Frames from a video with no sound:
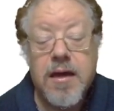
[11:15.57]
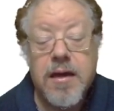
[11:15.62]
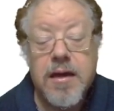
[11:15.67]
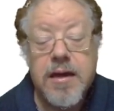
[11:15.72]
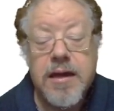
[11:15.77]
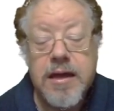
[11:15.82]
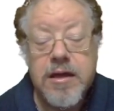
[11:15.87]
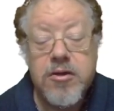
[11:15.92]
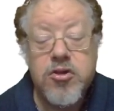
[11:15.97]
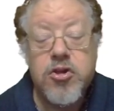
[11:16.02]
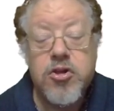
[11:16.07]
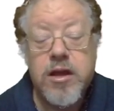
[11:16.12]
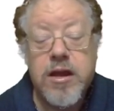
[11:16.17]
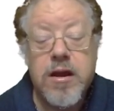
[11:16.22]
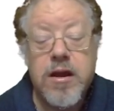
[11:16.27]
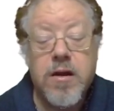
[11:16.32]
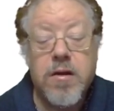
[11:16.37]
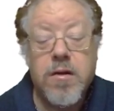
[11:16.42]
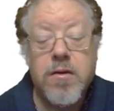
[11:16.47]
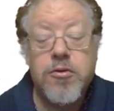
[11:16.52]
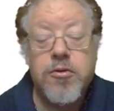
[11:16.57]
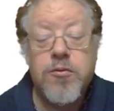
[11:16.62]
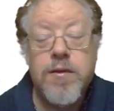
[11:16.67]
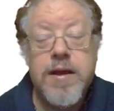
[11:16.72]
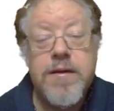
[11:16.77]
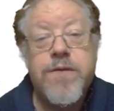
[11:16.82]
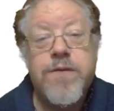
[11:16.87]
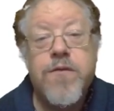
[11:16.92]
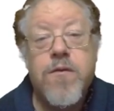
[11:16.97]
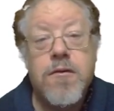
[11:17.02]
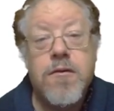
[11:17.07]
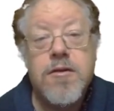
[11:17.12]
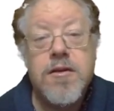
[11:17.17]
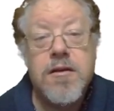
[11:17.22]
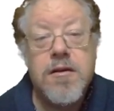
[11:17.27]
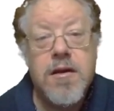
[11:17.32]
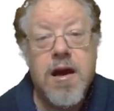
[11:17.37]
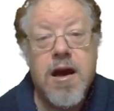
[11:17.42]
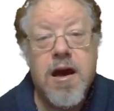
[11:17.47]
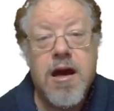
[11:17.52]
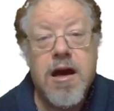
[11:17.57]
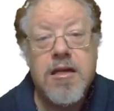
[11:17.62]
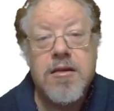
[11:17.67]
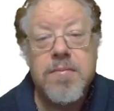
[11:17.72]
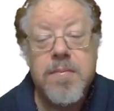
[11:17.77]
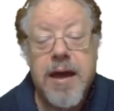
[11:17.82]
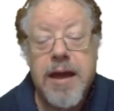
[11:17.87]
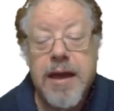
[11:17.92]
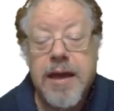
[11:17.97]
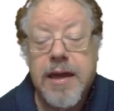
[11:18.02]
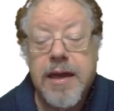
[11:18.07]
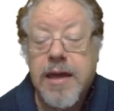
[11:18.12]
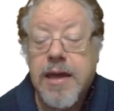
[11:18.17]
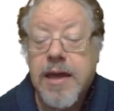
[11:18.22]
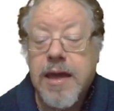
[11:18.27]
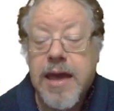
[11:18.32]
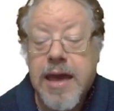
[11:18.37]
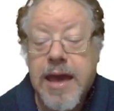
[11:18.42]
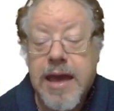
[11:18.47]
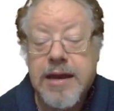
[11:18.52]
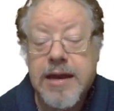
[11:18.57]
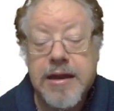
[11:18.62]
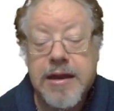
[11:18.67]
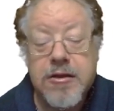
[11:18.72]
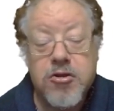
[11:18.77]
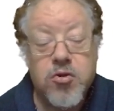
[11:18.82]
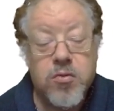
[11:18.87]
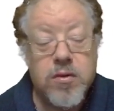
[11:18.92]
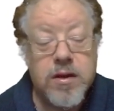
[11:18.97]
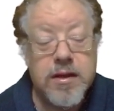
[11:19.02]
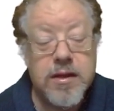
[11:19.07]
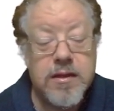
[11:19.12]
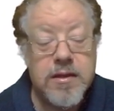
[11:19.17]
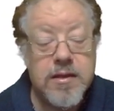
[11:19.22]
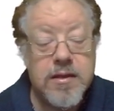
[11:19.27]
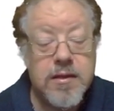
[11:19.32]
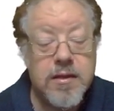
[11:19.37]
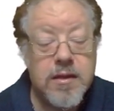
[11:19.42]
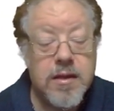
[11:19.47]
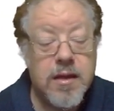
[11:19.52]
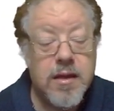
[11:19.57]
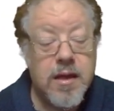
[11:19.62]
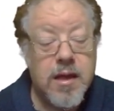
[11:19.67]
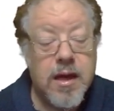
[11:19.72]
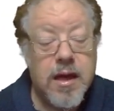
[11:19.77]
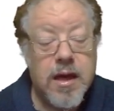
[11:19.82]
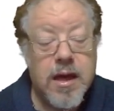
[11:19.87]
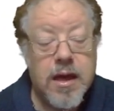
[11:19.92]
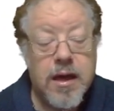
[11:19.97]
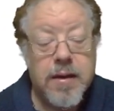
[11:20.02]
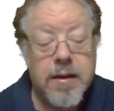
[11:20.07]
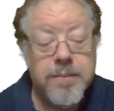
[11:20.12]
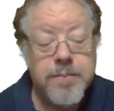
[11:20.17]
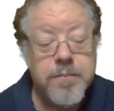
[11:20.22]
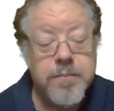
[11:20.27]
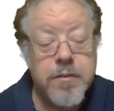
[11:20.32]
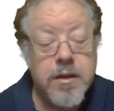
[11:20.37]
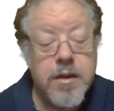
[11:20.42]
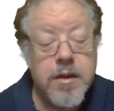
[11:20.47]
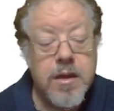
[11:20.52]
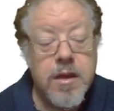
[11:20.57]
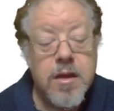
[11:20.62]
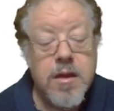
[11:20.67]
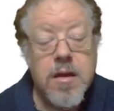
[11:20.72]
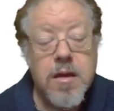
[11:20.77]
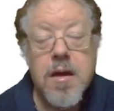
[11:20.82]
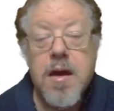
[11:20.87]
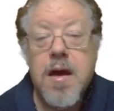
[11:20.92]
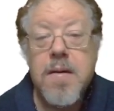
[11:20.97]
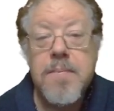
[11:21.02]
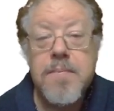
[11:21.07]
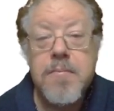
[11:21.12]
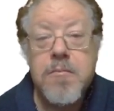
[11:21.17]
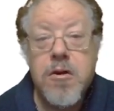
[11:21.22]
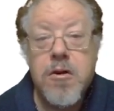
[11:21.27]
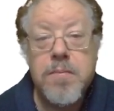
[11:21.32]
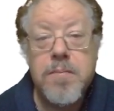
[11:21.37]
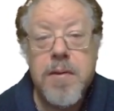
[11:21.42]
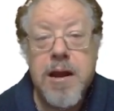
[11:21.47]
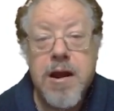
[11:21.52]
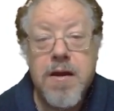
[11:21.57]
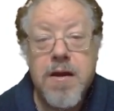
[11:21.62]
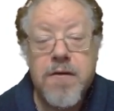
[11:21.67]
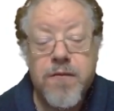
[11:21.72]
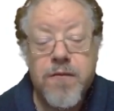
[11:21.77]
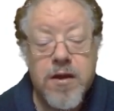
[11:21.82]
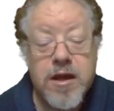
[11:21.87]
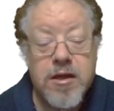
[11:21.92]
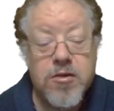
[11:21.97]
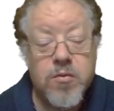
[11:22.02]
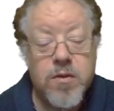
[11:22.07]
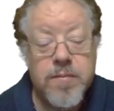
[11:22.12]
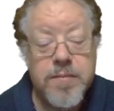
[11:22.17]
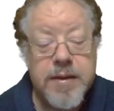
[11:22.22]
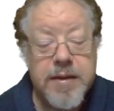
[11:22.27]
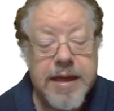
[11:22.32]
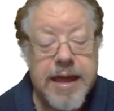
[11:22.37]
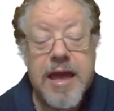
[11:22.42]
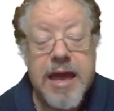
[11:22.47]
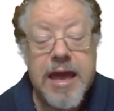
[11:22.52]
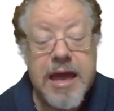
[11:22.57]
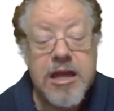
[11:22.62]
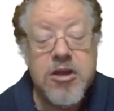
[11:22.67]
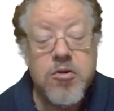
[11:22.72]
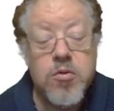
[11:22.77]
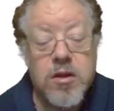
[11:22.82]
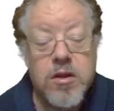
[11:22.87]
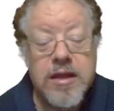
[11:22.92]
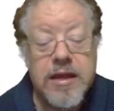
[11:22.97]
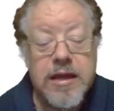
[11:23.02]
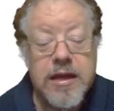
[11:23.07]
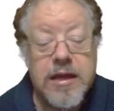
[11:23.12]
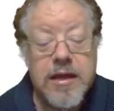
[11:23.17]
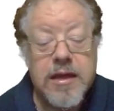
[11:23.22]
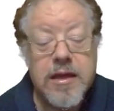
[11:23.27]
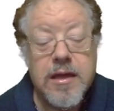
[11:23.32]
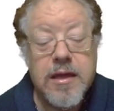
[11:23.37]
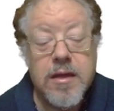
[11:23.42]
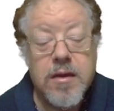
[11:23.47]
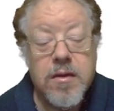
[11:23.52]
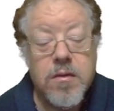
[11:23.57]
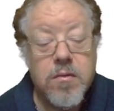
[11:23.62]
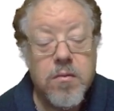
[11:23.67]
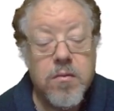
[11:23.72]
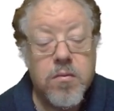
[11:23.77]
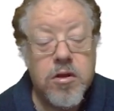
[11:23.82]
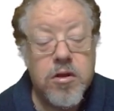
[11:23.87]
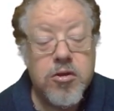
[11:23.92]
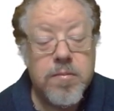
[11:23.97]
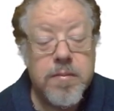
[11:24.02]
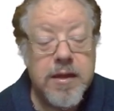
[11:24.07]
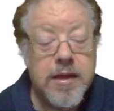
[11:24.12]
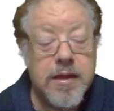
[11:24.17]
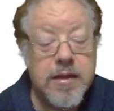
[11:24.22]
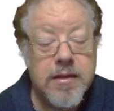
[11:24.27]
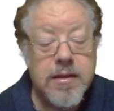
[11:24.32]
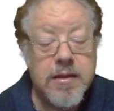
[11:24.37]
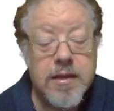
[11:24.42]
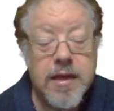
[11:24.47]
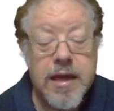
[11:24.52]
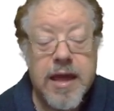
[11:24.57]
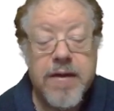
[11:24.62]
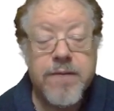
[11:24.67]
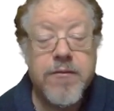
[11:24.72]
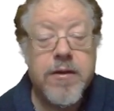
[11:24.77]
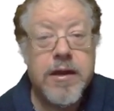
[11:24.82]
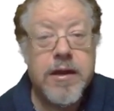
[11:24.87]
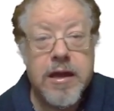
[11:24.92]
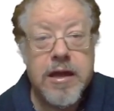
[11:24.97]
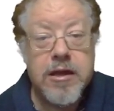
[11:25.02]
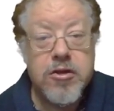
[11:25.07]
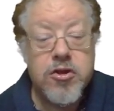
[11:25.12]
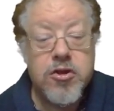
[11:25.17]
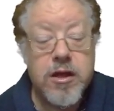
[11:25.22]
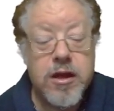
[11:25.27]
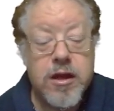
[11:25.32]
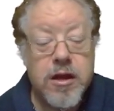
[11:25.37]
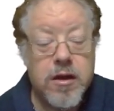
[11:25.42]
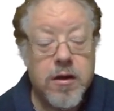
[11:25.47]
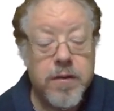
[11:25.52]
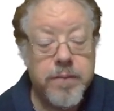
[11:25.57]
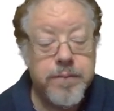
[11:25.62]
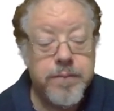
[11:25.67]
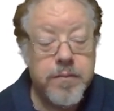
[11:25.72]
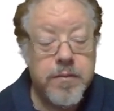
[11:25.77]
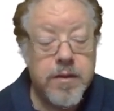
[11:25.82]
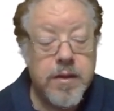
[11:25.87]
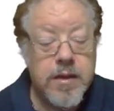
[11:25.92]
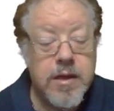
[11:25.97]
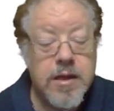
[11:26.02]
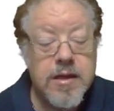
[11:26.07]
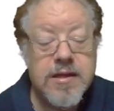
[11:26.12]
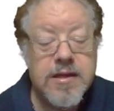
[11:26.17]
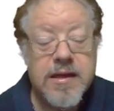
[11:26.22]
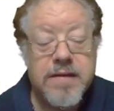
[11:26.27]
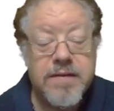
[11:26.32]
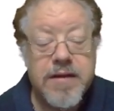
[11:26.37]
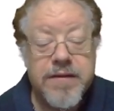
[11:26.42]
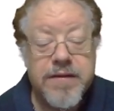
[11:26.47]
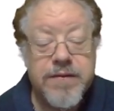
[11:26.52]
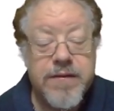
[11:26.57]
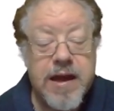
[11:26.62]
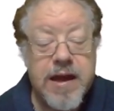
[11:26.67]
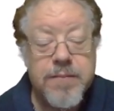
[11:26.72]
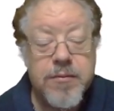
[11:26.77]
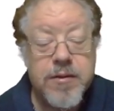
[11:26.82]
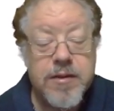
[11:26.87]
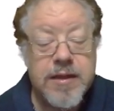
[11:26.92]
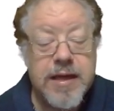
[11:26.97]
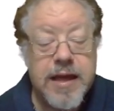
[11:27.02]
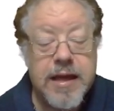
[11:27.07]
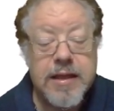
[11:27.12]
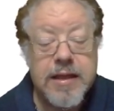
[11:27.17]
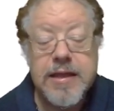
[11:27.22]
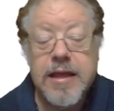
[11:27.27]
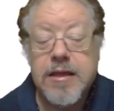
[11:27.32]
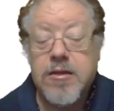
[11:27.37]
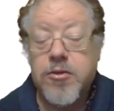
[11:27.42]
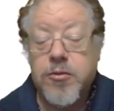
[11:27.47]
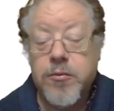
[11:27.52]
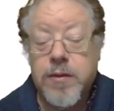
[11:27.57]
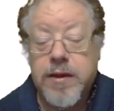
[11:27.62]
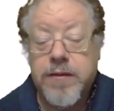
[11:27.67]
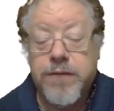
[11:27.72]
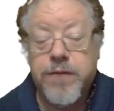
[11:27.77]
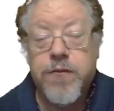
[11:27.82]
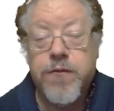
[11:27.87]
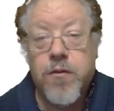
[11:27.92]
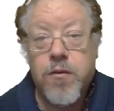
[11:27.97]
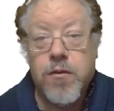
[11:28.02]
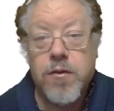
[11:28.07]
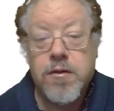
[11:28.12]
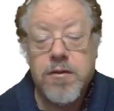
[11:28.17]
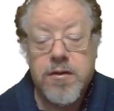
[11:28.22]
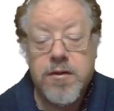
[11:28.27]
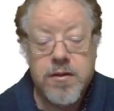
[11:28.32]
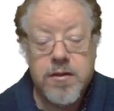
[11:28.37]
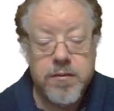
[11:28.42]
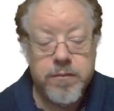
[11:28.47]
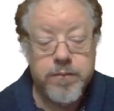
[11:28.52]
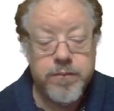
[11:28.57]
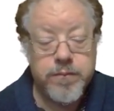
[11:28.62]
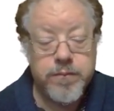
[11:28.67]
each year, 3/4 are caused by head injuries. A good paraphrase would be annually, which means each year, 75%, that's 3/4,